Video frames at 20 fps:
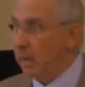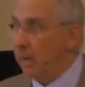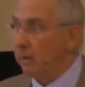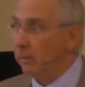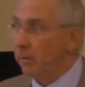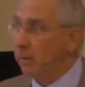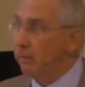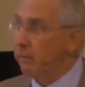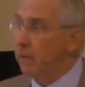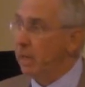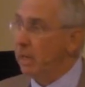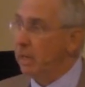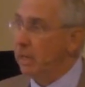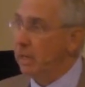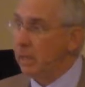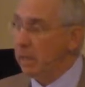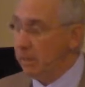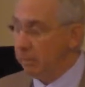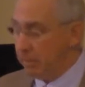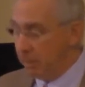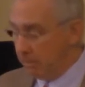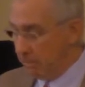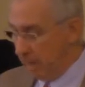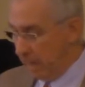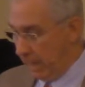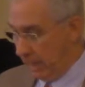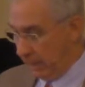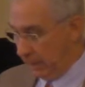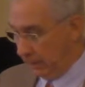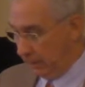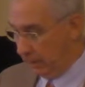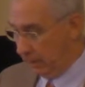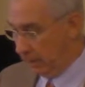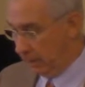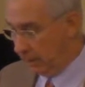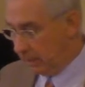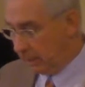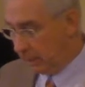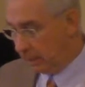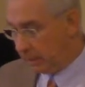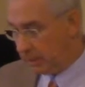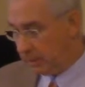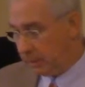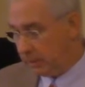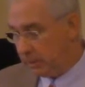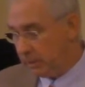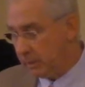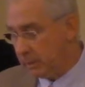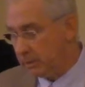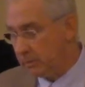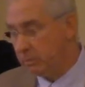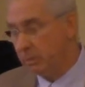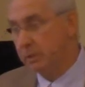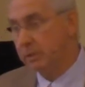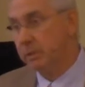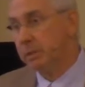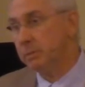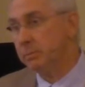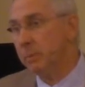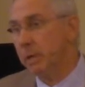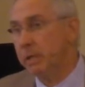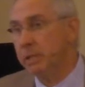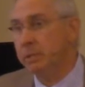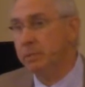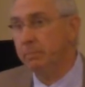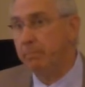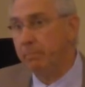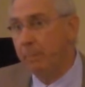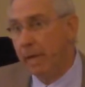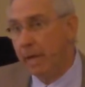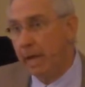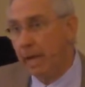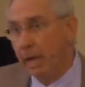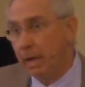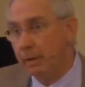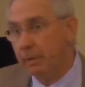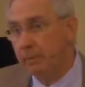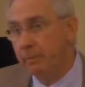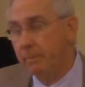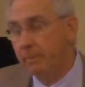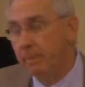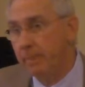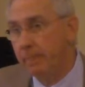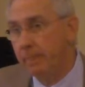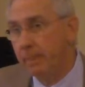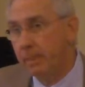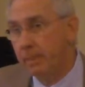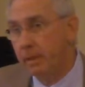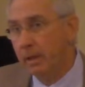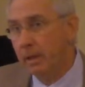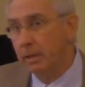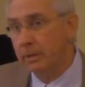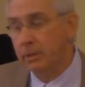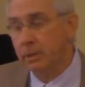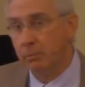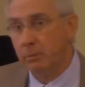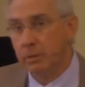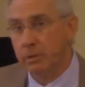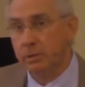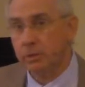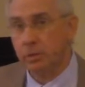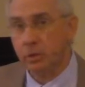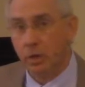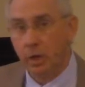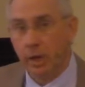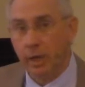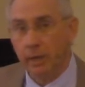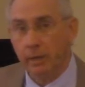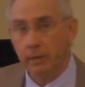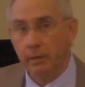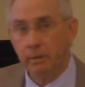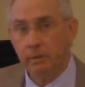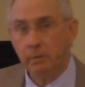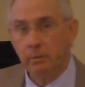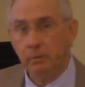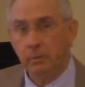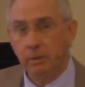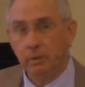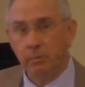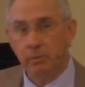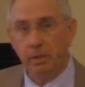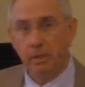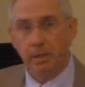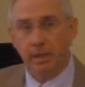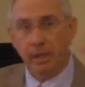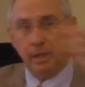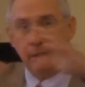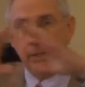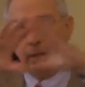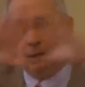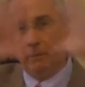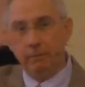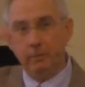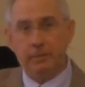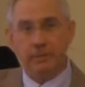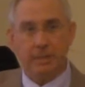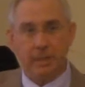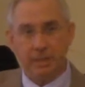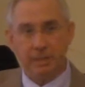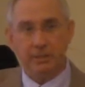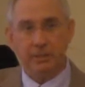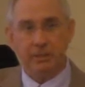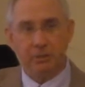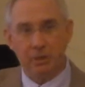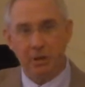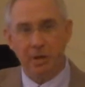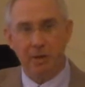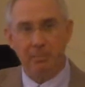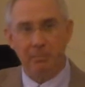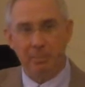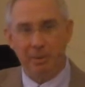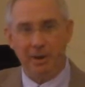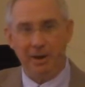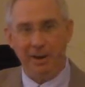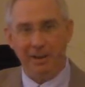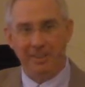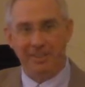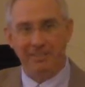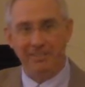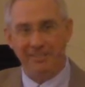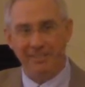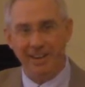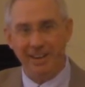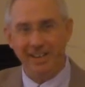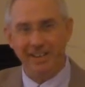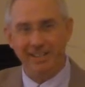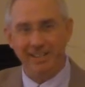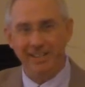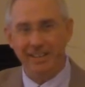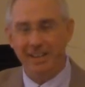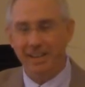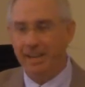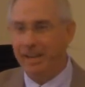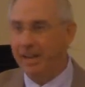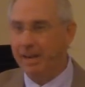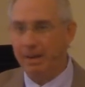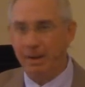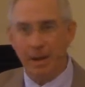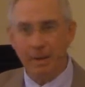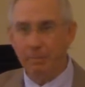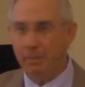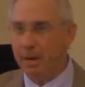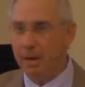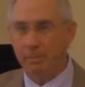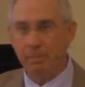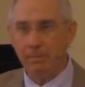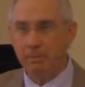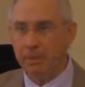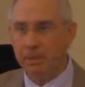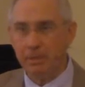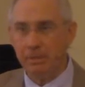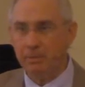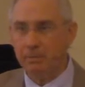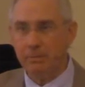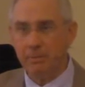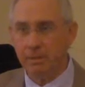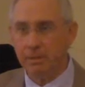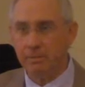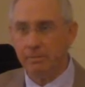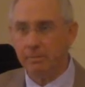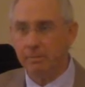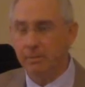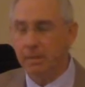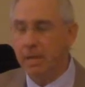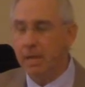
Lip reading: Now, we've got to keep in mind that Jesus was as much man as he was God. We really like to emphasize the God part, right? And I probably do too.